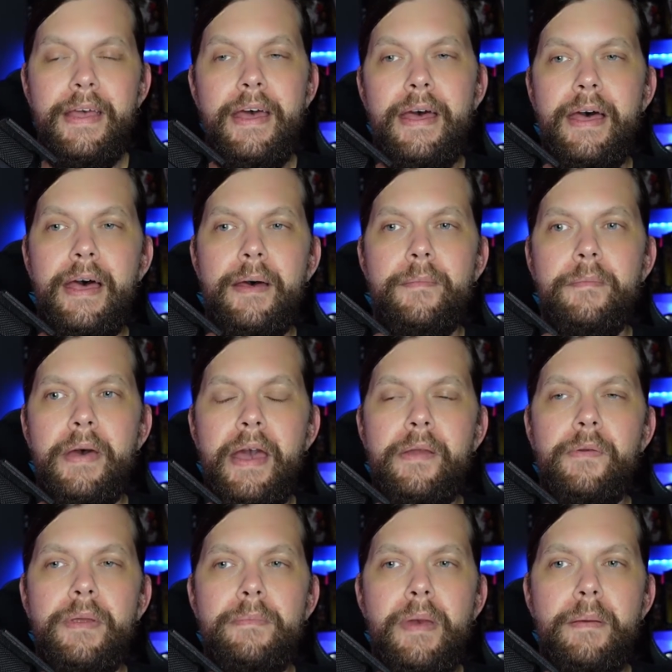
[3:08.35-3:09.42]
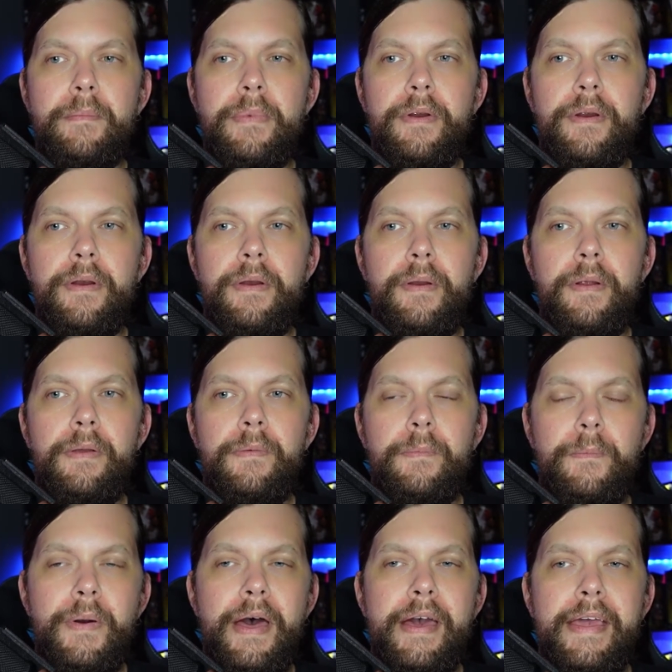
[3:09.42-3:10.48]
Um, I remember
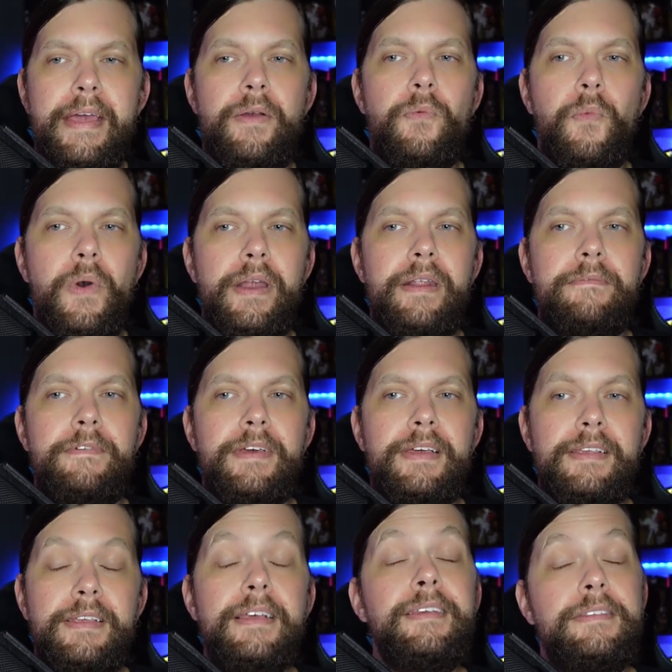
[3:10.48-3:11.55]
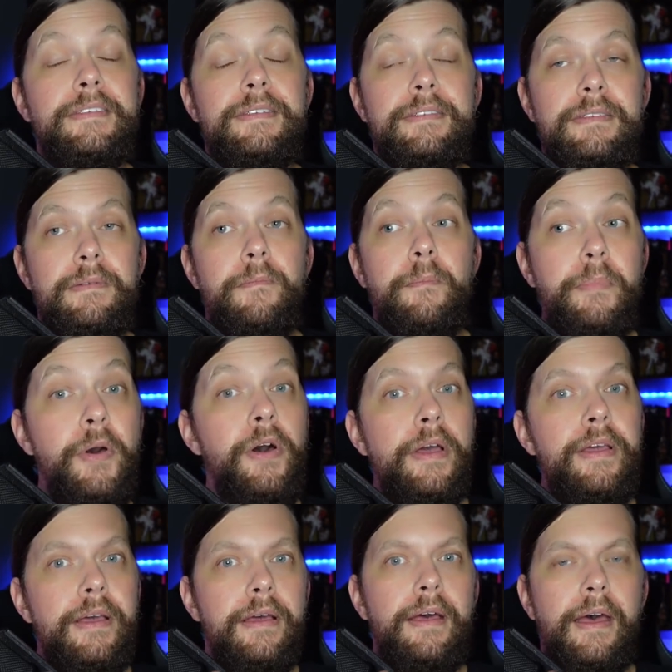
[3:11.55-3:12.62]
buying one of his, his
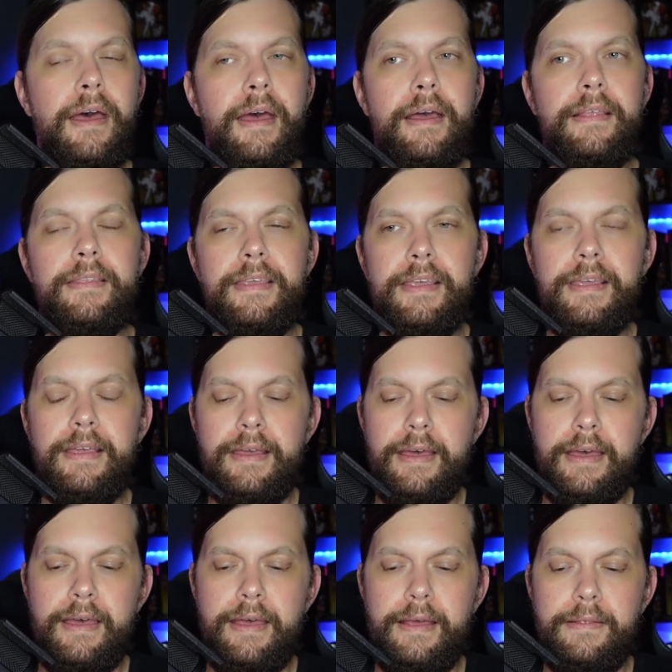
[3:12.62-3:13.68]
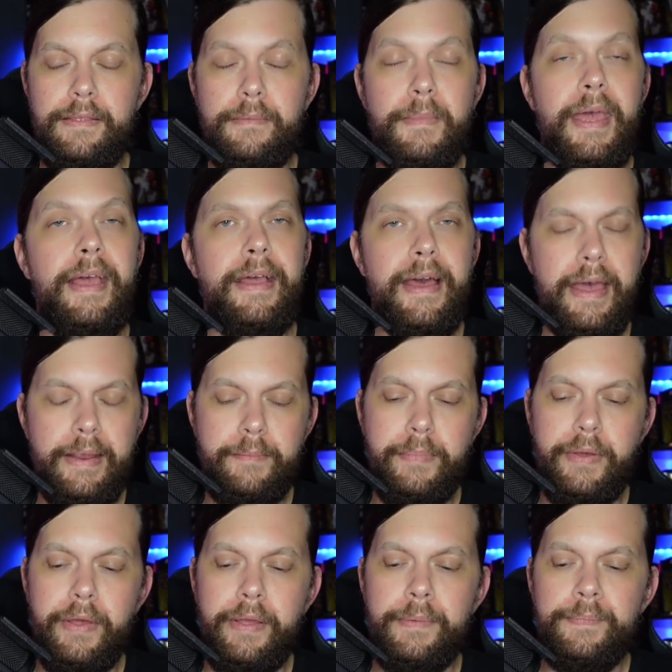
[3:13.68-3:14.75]
book, uh, the uh, the Mankind
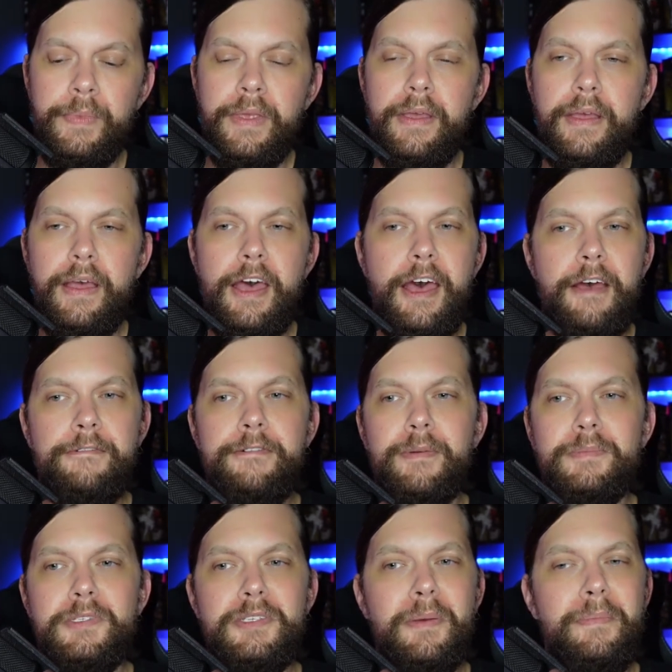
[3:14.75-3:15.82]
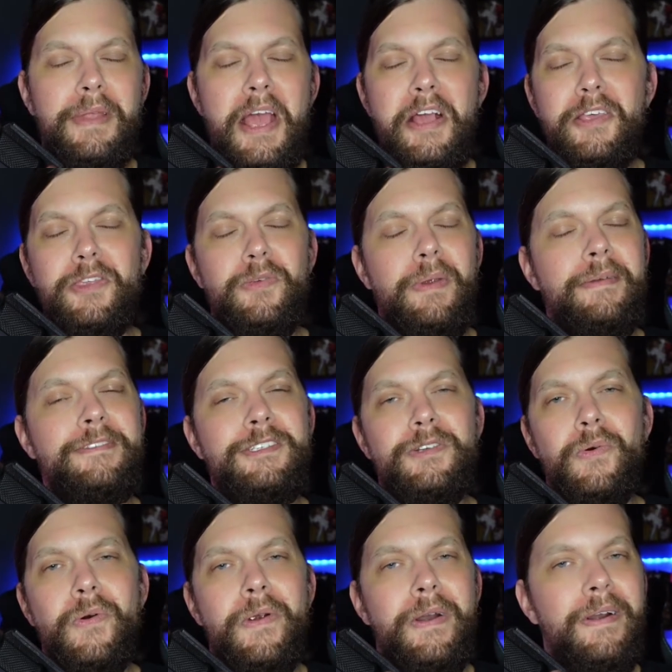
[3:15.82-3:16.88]
book, uh, from some like thrift
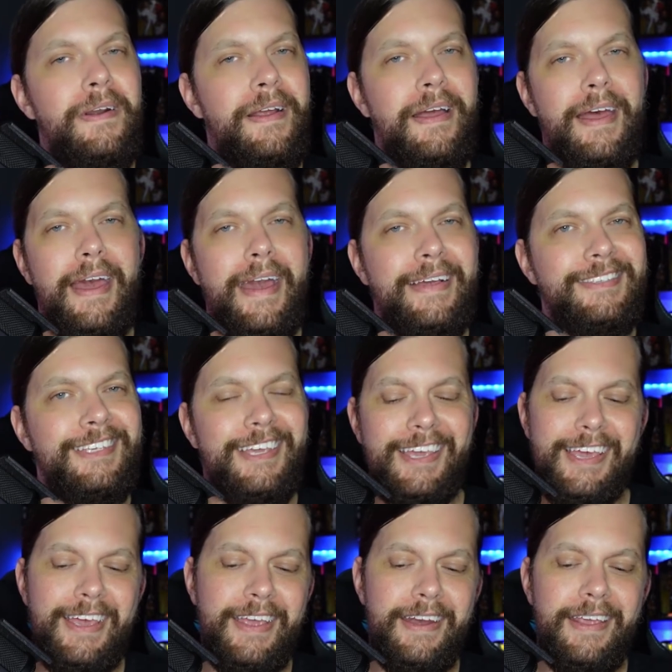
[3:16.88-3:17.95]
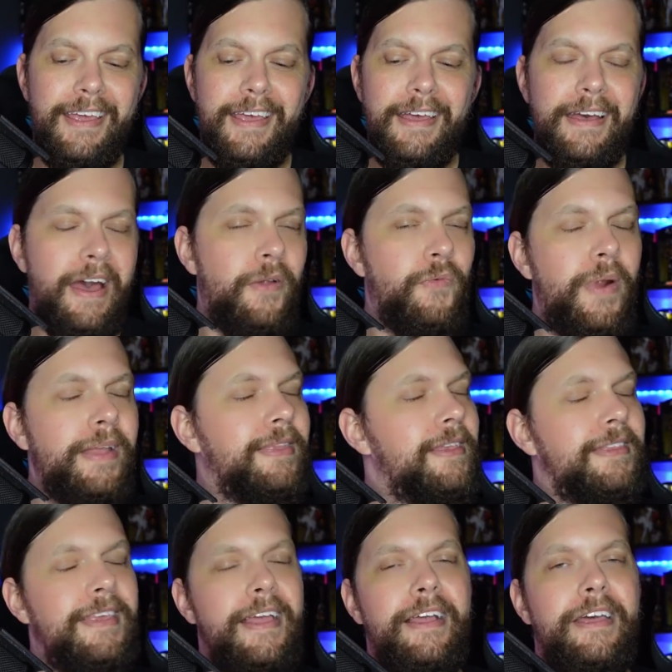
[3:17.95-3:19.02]
store uh, as a kid. I read
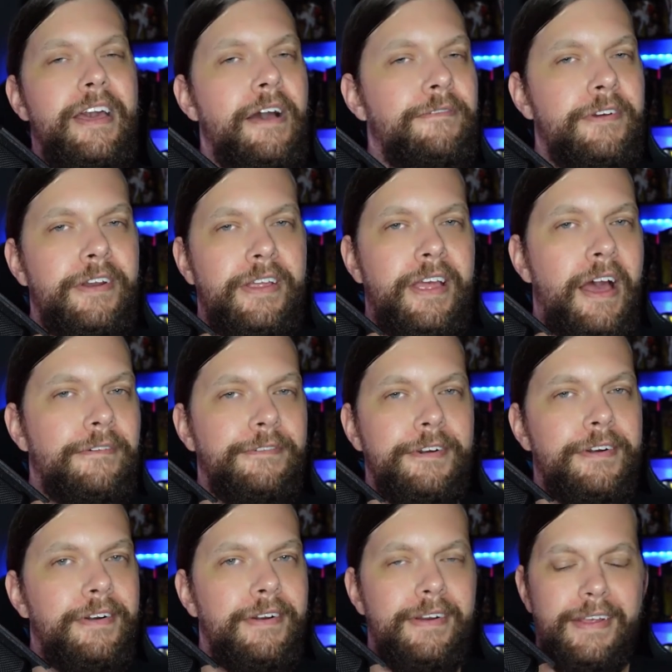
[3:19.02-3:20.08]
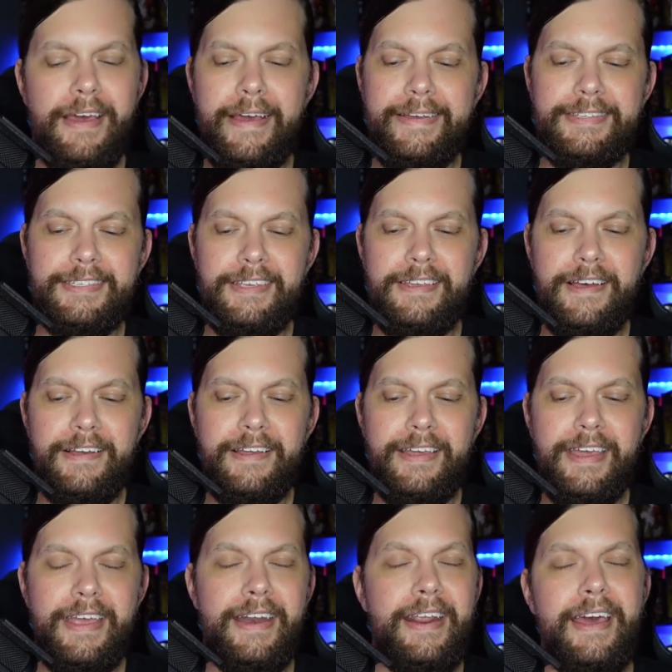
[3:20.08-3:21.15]
the thing cover to cover uh, as a young
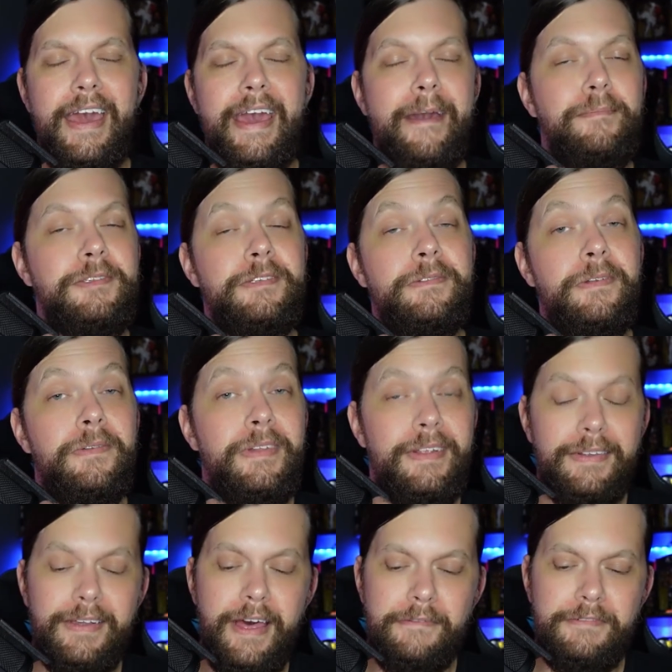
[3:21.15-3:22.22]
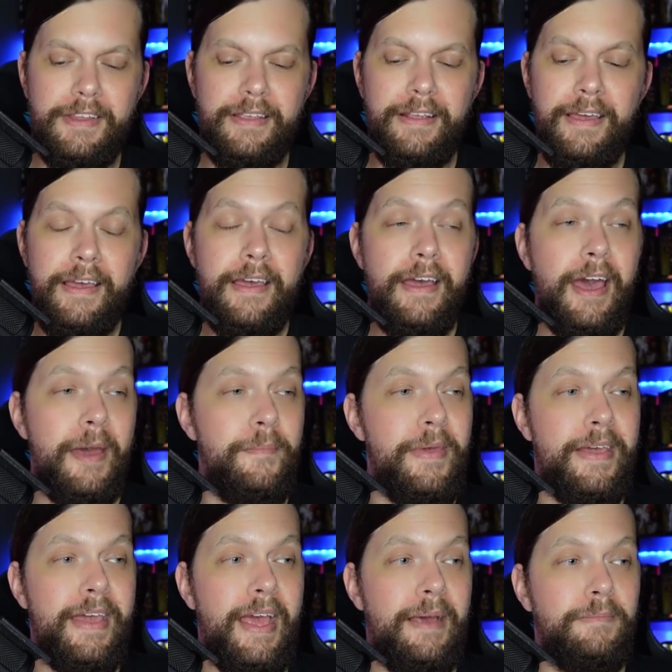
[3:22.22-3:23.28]
kid, and I absolutely loved it. I
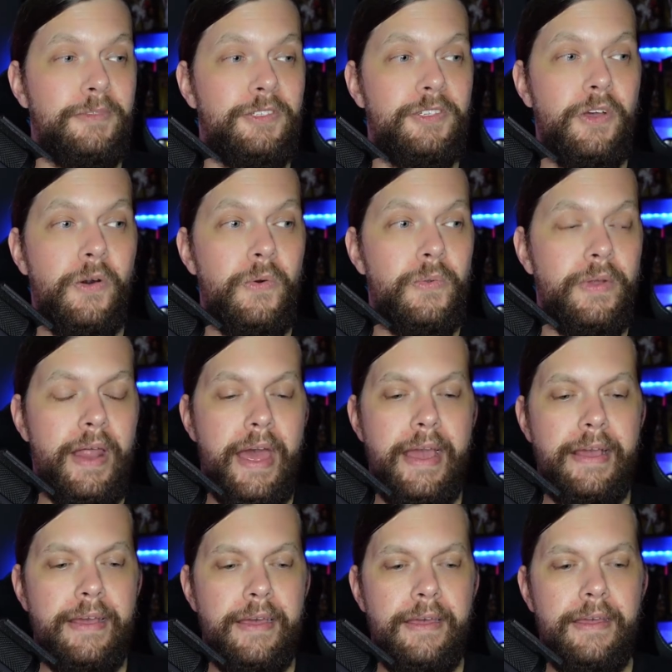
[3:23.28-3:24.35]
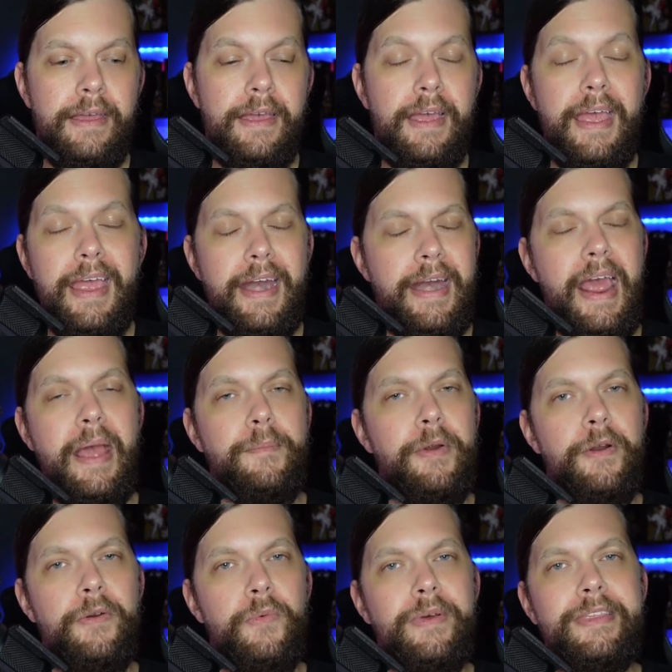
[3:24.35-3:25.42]
became so like
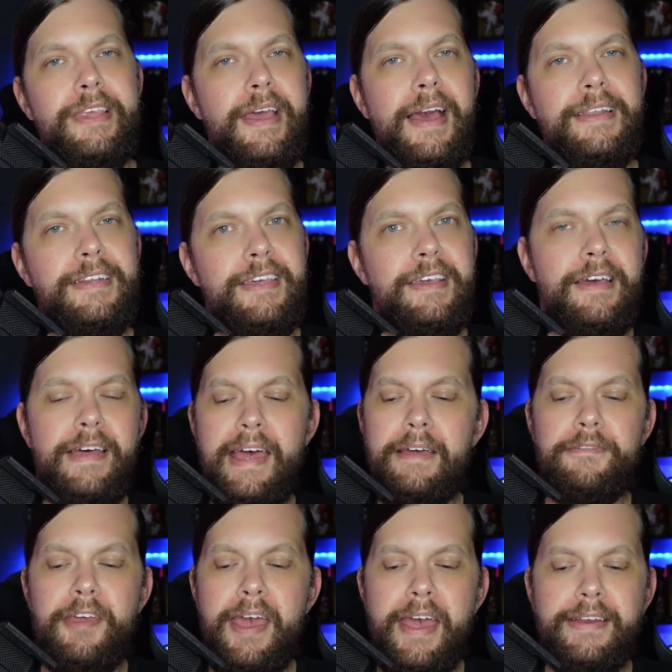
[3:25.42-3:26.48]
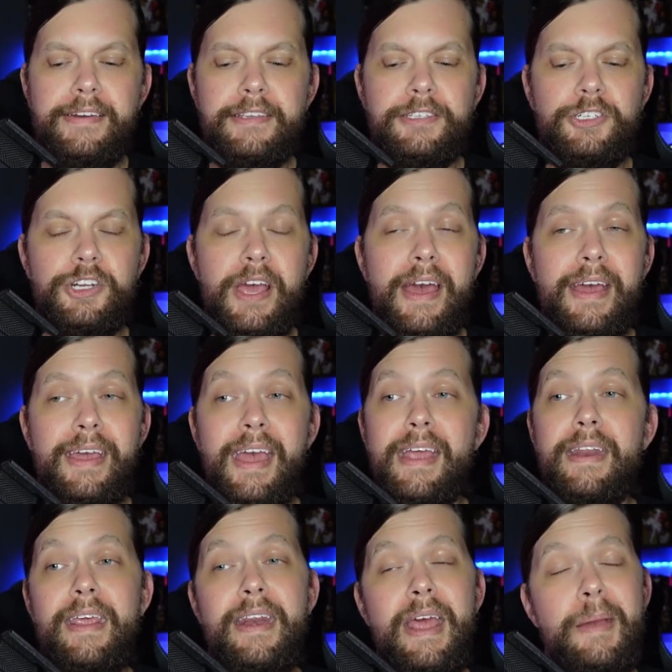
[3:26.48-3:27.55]
enamored with the idea of Cactus Jack
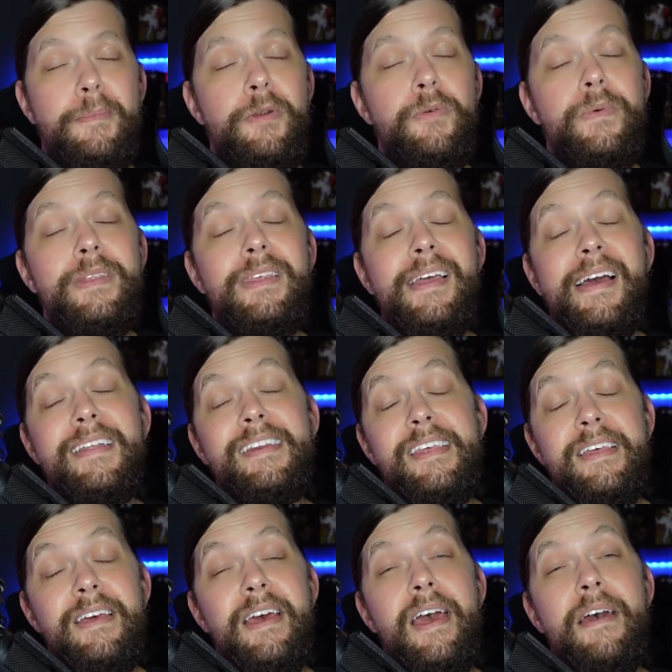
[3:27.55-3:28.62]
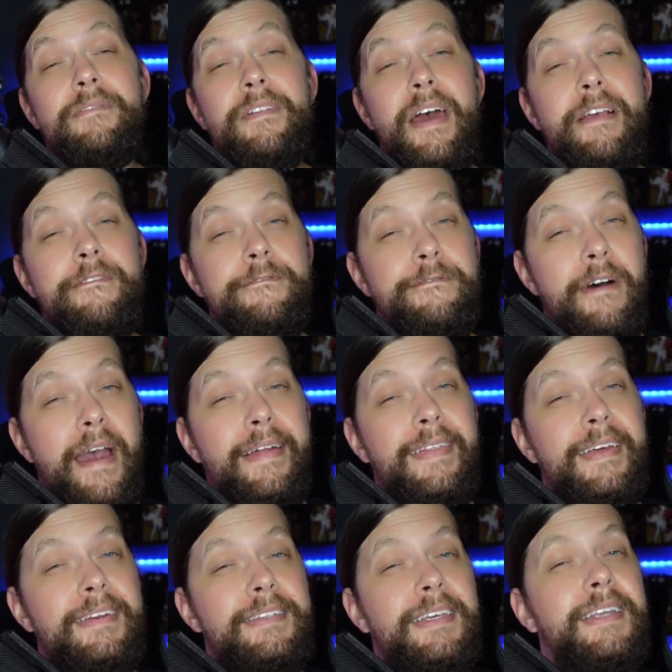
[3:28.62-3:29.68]
and enamored with the idea of like
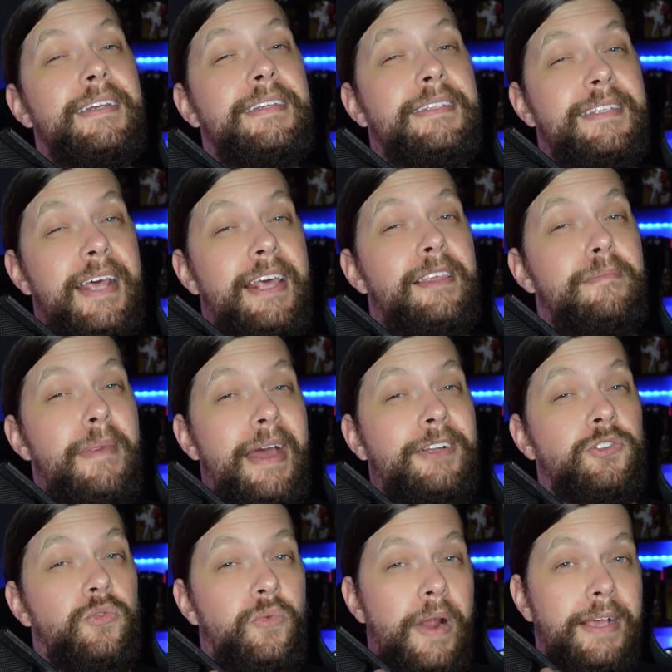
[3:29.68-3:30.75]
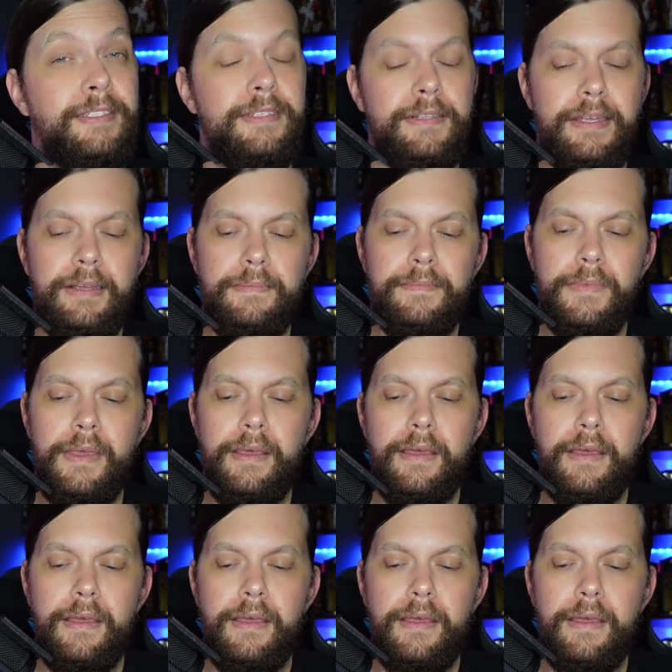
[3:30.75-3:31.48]
violent and deathmatch wrestling.